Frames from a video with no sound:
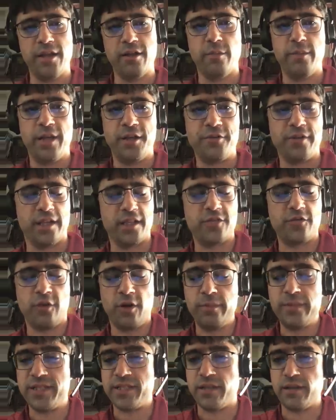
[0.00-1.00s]
I think it would be
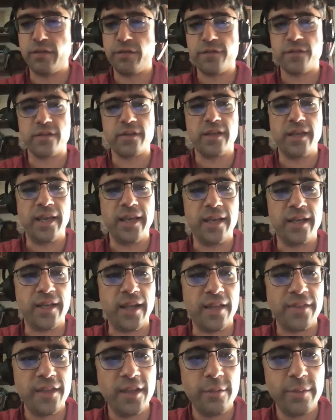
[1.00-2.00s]
transformative,
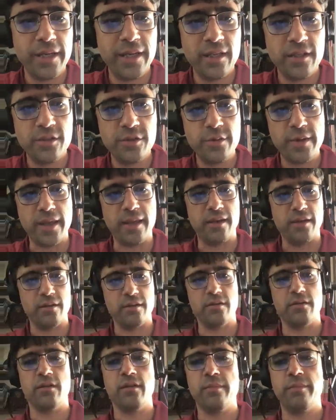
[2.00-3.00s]
and I think we can do it,
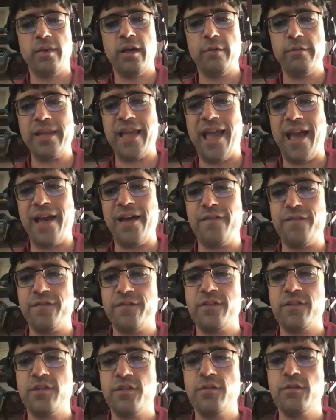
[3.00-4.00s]
but we
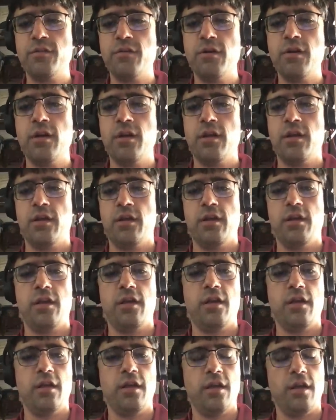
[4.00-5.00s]
have to
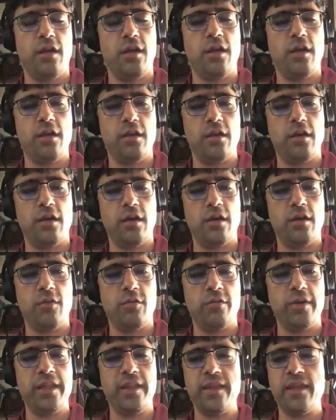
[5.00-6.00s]

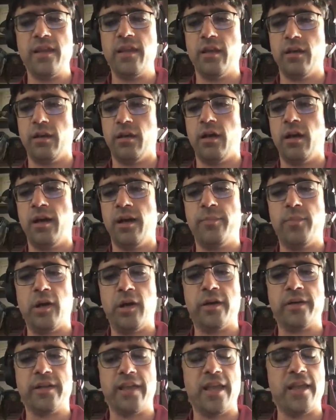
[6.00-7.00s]
really up
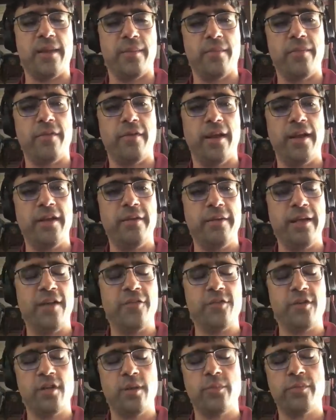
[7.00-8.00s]
our game, right? We
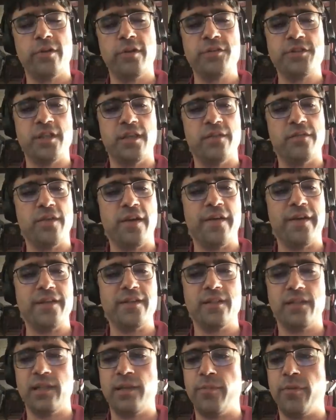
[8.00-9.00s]
have to approach it
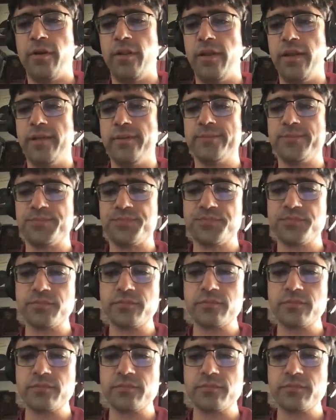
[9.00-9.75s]
very deliberately.